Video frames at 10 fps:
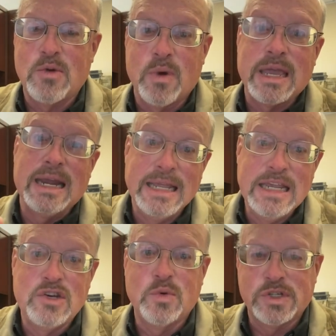what can
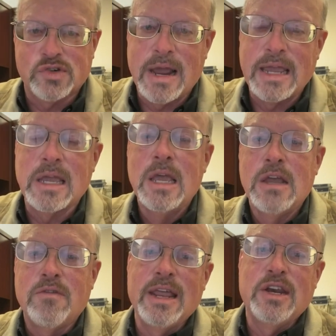lead to a strike
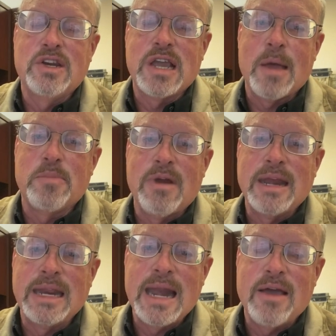related to
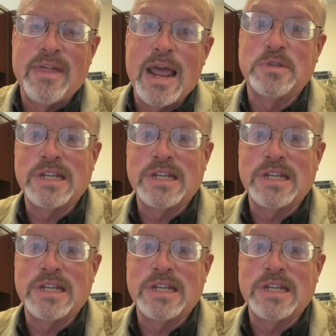copyright, and how that happens.